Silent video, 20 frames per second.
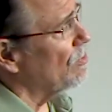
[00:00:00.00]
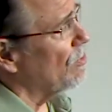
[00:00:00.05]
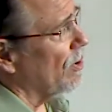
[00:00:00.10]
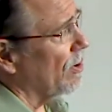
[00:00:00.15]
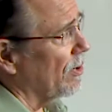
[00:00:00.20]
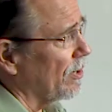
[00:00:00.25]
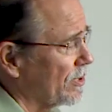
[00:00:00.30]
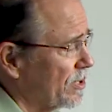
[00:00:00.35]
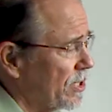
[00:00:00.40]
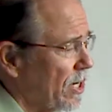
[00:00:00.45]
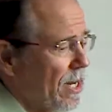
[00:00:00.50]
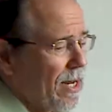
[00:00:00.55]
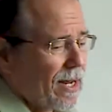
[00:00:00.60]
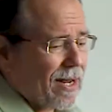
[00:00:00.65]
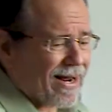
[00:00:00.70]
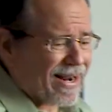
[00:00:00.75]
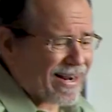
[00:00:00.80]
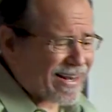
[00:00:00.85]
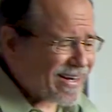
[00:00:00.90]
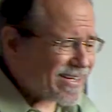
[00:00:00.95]
Worlds.
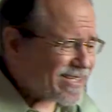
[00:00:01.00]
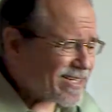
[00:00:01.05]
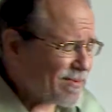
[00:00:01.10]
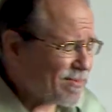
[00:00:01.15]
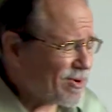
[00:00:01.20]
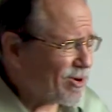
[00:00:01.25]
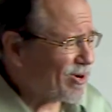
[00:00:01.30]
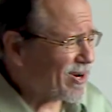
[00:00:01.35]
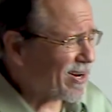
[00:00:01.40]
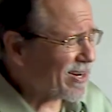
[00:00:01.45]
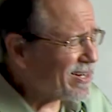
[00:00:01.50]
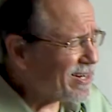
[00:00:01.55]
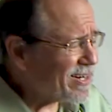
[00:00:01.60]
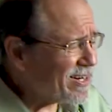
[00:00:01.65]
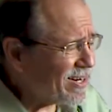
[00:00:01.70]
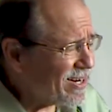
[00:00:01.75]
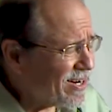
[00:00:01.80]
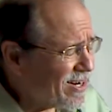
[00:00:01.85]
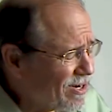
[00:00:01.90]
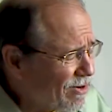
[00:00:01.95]
I guess I'm going a
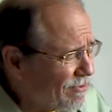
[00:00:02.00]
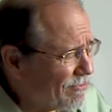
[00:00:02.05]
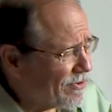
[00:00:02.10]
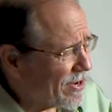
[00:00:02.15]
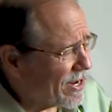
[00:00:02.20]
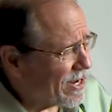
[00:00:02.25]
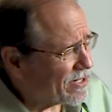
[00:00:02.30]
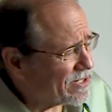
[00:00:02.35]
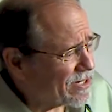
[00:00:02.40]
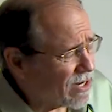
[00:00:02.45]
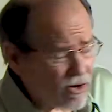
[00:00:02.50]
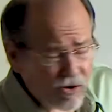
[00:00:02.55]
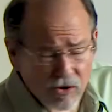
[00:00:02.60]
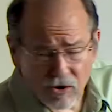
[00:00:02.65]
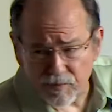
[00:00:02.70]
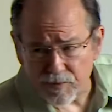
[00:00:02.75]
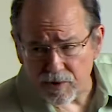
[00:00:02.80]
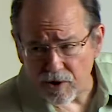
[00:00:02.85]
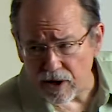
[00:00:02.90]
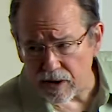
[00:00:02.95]
little fast. I
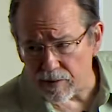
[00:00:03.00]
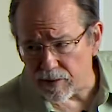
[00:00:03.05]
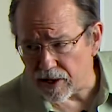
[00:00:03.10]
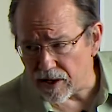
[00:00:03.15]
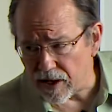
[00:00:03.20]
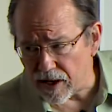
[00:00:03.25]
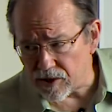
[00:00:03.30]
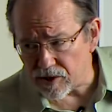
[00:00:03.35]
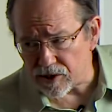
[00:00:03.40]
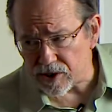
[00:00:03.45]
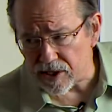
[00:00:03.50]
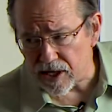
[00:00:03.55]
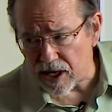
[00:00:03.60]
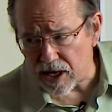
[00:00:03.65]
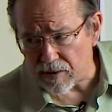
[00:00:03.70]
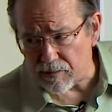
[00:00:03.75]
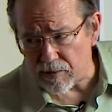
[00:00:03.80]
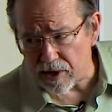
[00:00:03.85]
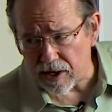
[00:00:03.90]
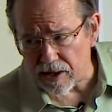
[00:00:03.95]
hope you're able to
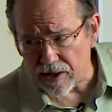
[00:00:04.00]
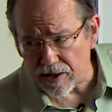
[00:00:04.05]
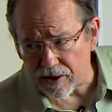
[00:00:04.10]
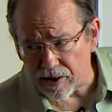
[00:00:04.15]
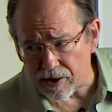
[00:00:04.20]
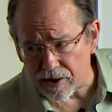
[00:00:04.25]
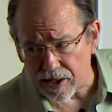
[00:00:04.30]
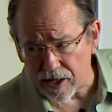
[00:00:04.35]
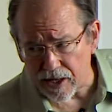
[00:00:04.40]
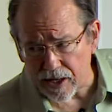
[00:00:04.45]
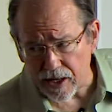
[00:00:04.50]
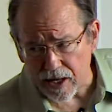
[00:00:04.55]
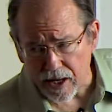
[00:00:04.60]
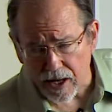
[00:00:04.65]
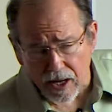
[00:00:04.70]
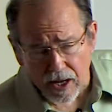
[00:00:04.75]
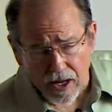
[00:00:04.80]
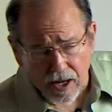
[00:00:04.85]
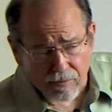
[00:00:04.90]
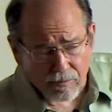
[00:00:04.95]
understand me clearly,
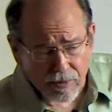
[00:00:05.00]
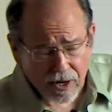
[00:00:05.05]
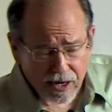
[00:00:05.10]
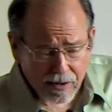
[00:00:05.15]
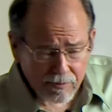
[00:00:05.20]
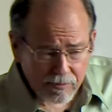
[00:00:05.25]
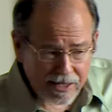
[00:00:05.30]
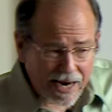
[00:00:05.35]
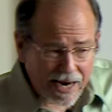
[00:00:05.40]
but I'm